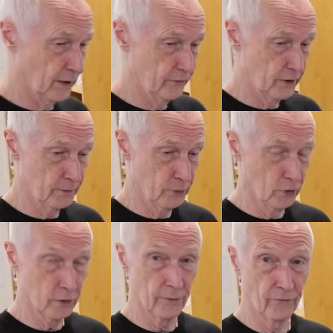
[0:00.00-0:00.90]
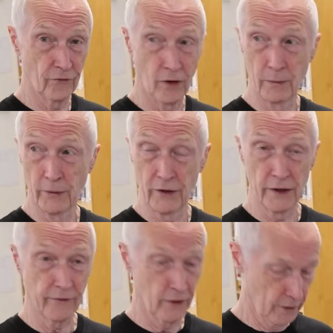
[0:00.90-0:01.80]
where he's bought them from or
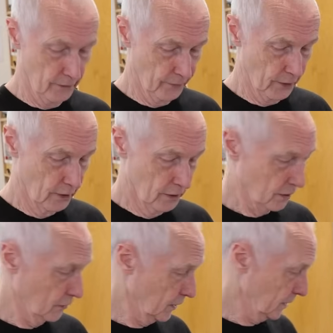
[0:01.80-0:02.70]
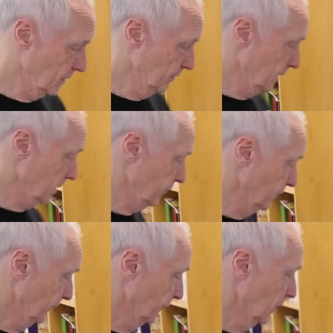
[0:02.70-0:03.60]
anything. So that's a
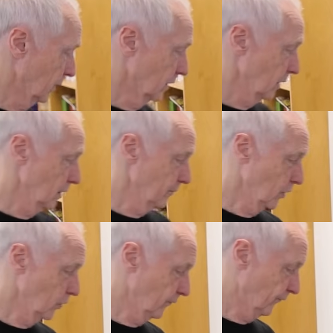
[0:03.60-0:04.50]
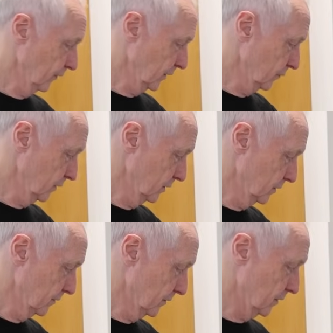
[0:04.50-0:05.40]
mystery. Hopefully
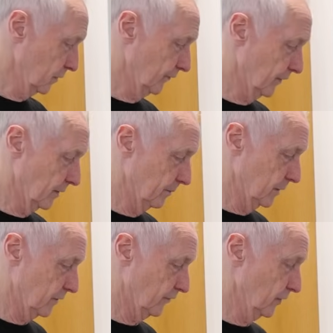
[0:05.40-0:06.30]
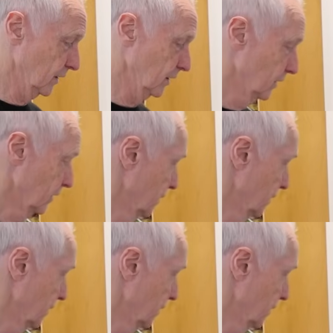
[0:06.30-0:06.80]
we'll solve that mystery